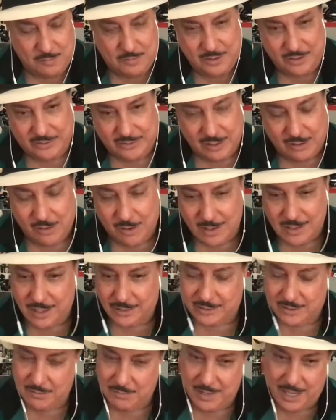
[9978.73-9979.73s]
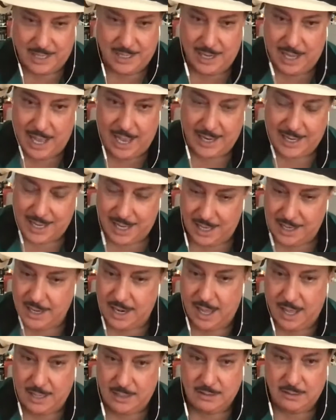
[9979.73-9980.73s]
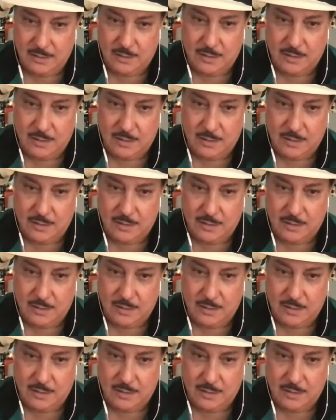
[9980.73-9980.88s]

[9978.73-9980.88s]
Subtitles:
put a cigar there. I said, man, I cannot.